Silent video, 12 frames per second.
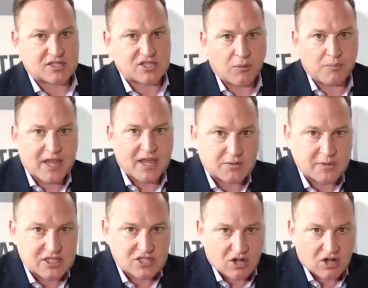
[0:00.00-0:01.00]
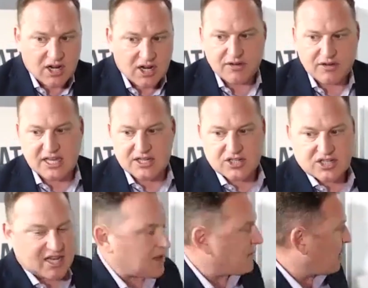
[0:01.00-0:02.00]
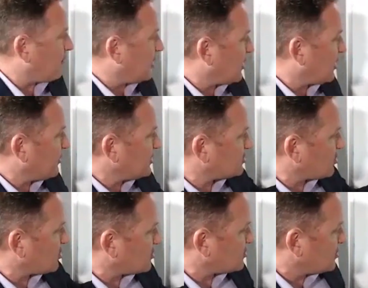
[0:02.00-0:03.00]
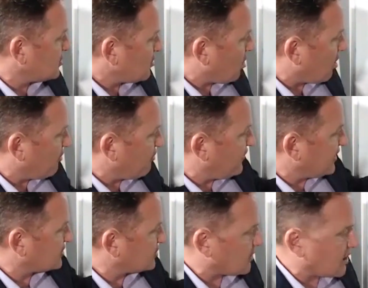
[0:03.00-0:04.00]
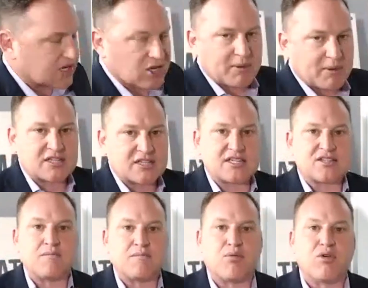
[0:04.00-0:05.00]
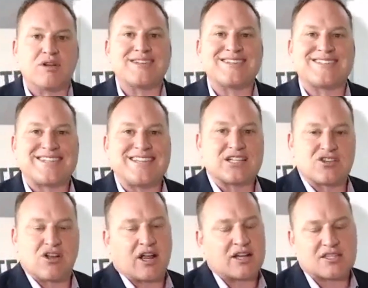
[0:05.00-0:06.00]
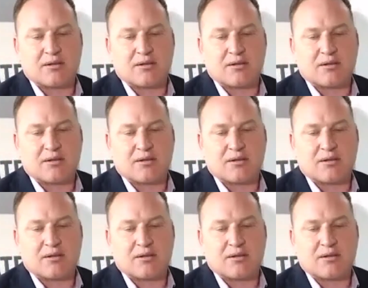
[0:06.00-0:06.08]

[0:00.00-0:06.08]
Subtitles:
So as we start our conversation today about money, I want to start on this right here because it's important to see the target.